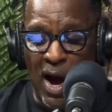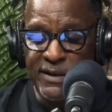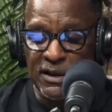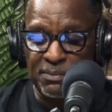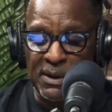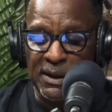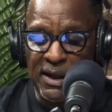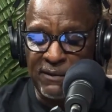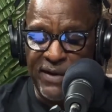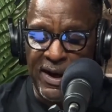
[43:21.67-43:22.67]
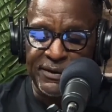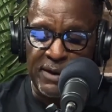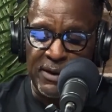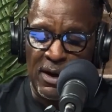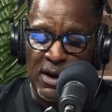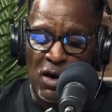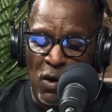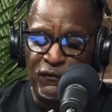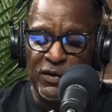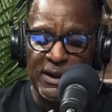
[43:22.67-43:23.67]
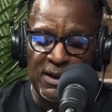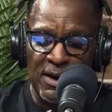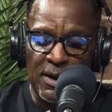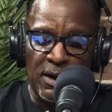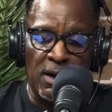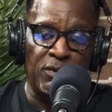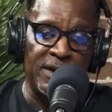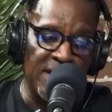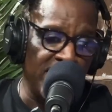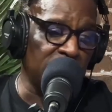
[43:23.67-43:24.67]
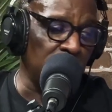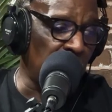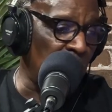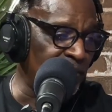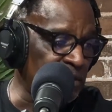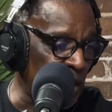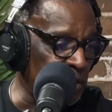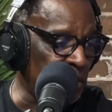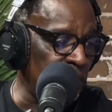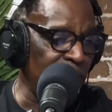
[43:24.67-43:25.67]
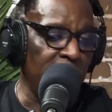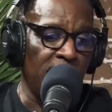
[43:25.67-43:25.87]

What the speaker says: I just believe that hopefully when the national conversation